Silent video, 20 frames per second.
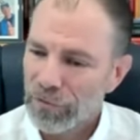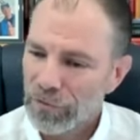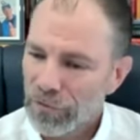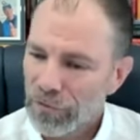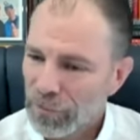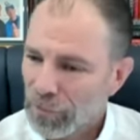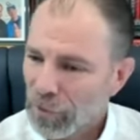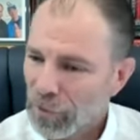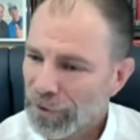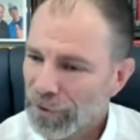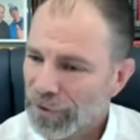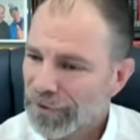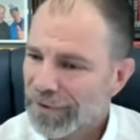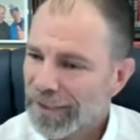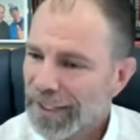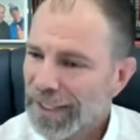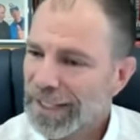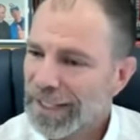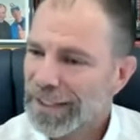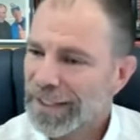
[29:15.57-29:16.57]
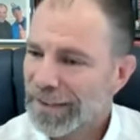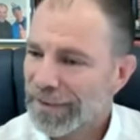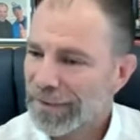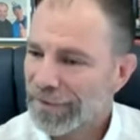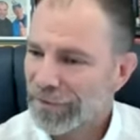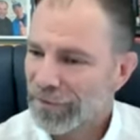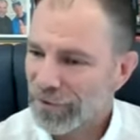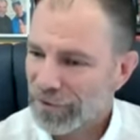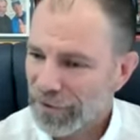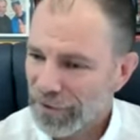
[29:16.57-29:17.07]
more than 10
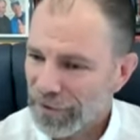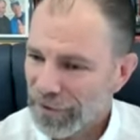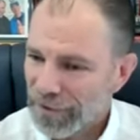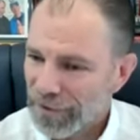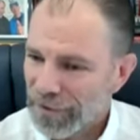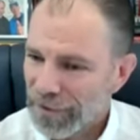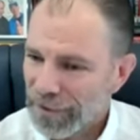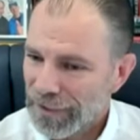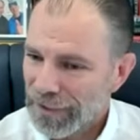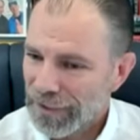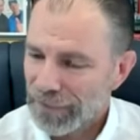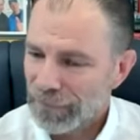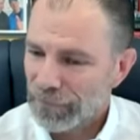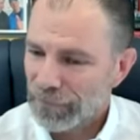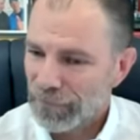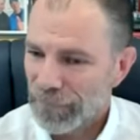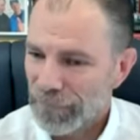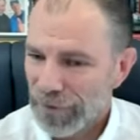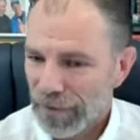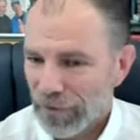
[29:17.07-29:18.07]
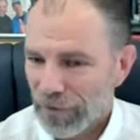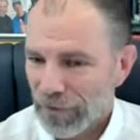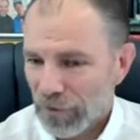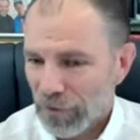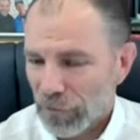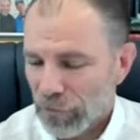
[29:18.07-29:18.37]
years, the